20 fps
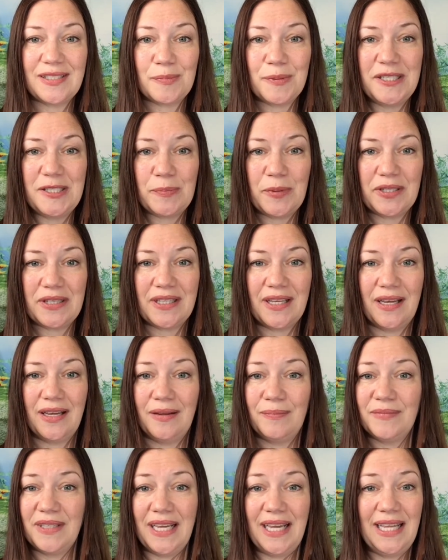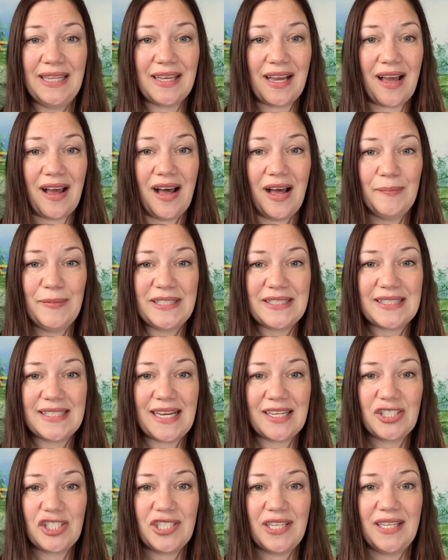please put them in the comment
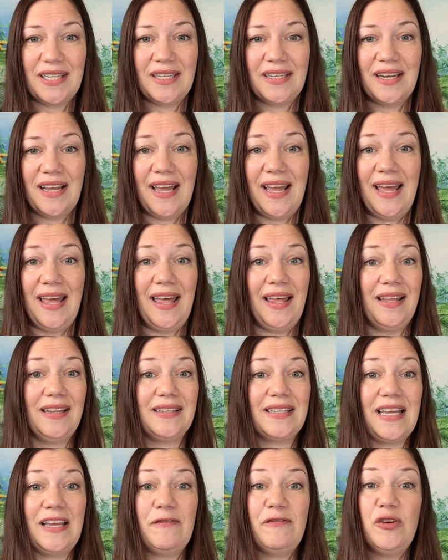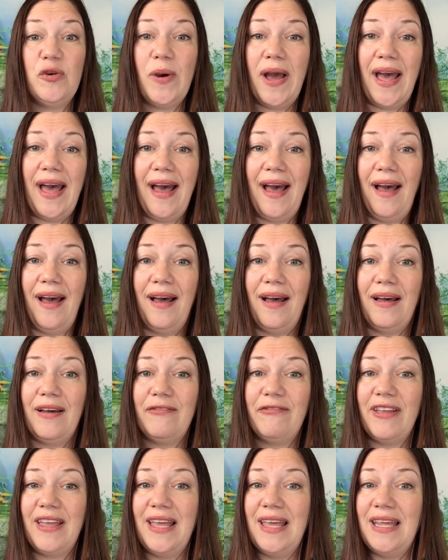section. And if you have
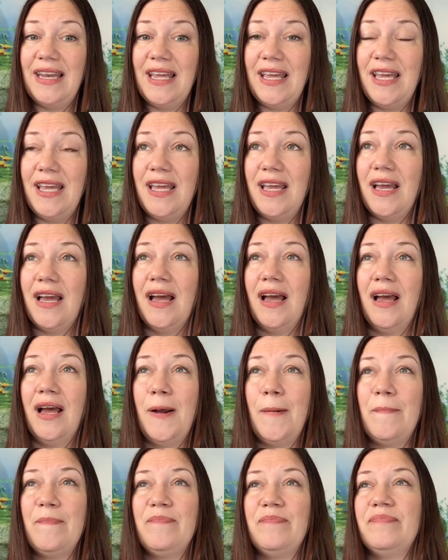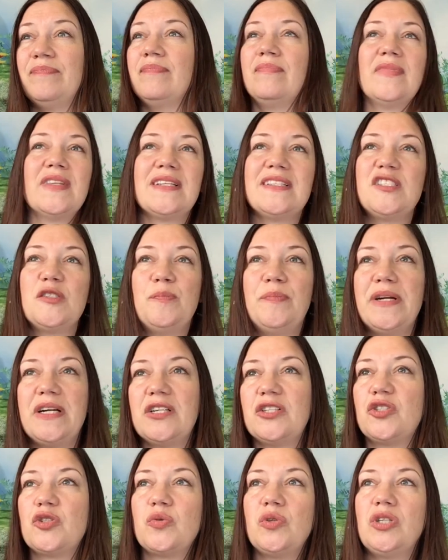any
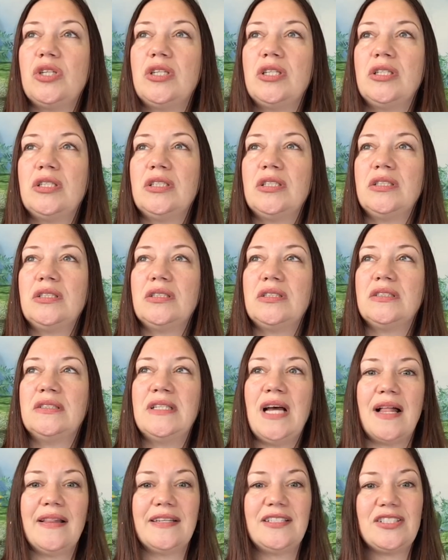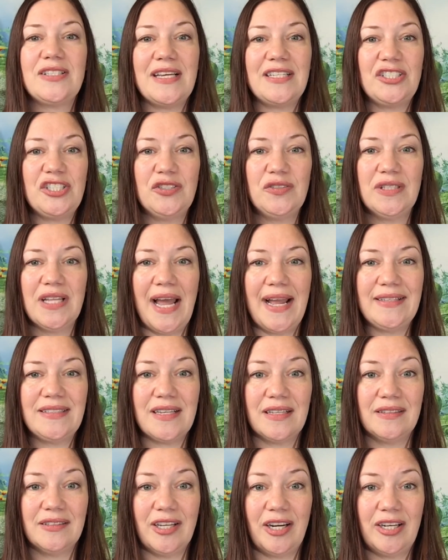spiritual knowledge that you'd like to
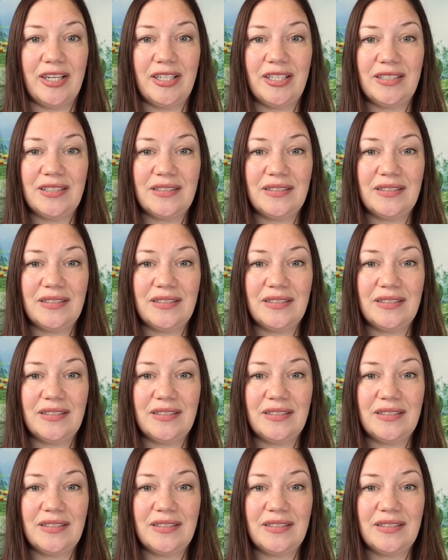learn,